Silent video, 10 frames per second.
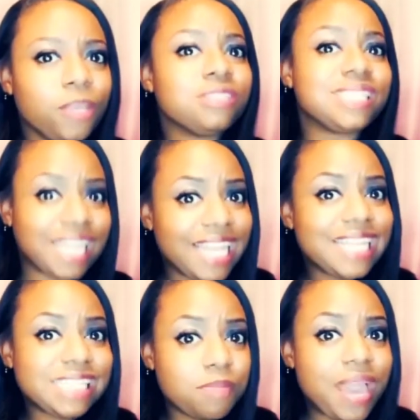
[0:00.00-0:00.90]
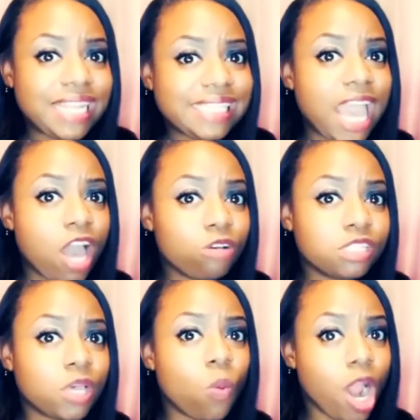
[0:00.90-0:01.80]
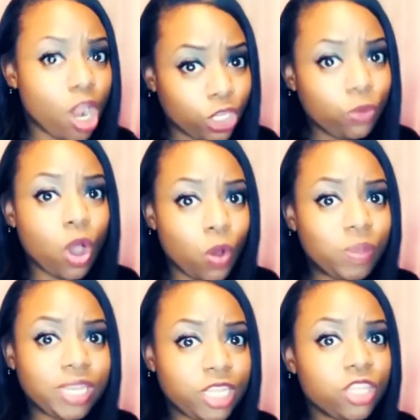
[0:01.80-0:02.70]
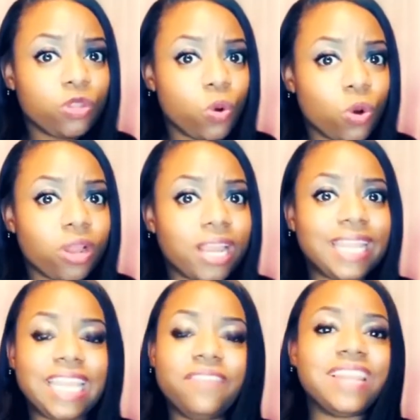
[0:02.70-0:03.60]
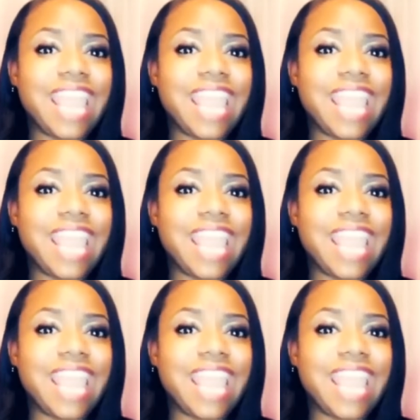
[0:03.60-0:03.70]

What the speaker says: you're staying at somebody's house? Why are you opening the door and